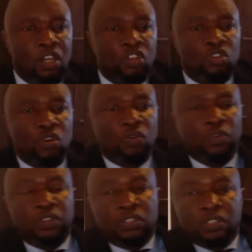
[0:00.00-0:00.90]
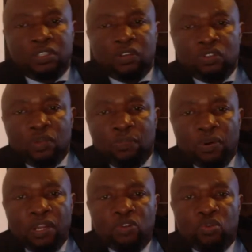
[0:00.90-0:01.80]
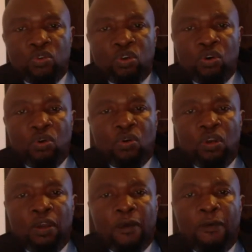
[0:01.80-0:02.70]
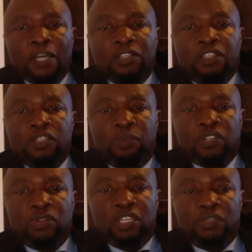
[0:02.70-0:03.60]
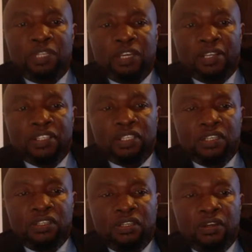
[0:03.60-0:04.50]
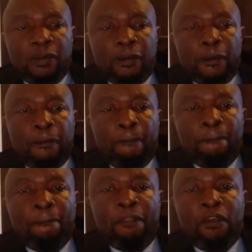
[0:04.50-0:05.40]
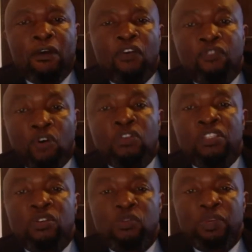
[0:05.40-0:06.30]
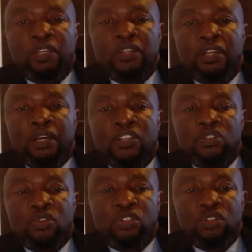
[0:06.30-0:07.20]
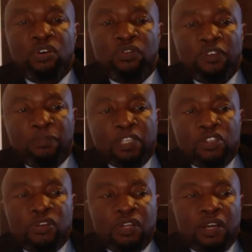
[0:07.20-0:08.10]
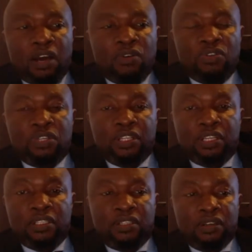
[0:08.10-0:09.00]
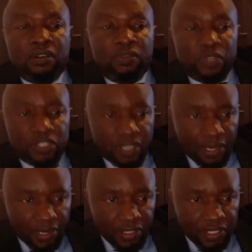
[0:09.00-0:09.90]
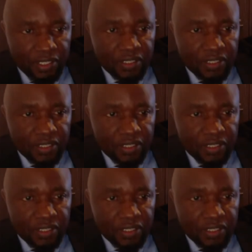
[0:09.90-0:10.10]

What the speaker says: So it's also important to know, once this person has been arrested, of course, they would be in the custody of a particular country that in which they're arrested,